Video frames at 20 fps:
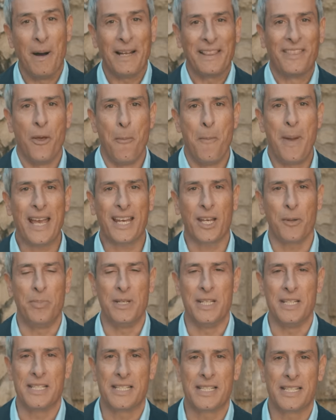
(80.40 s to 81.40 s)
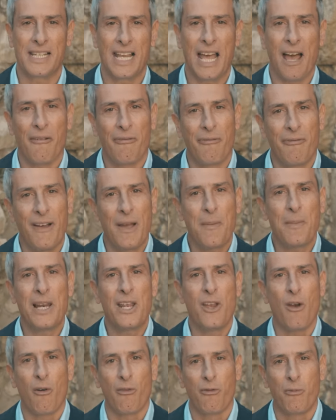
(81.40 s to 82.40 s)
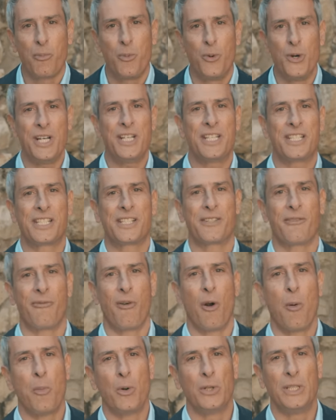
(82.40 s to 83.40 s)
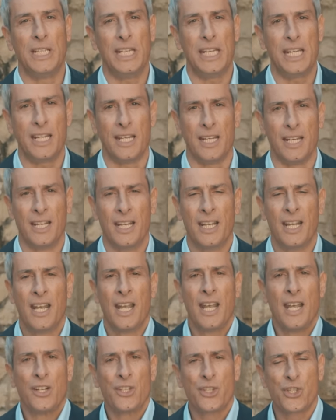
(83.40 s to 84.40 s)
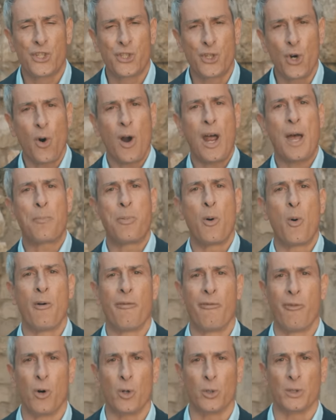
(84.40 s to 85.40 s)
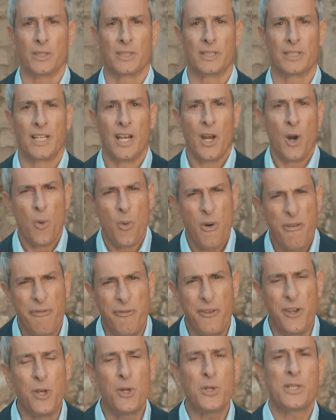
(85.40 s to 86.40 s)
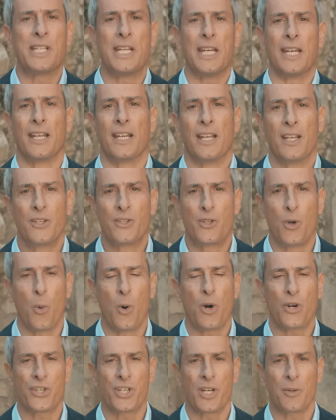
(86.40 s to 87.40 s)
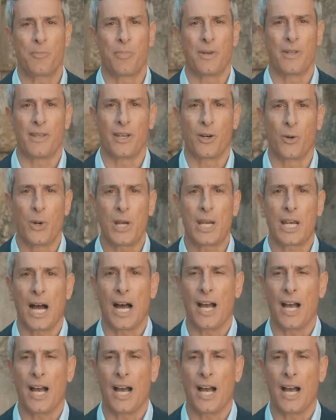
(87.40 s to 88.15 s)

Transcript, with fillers: But the Maccabees, a family of priests from Modi'in, stir up a revolt, refusing to worship the Greek